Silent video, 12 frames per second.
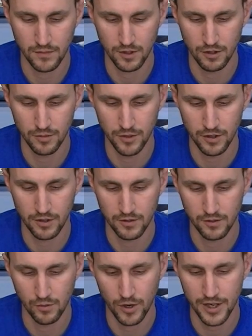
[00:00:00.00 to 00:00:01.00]
goober
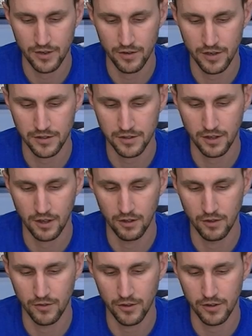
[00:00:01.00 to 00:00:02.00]
white grease all
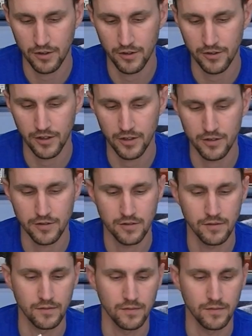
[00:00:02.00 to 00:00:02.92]
over your gears.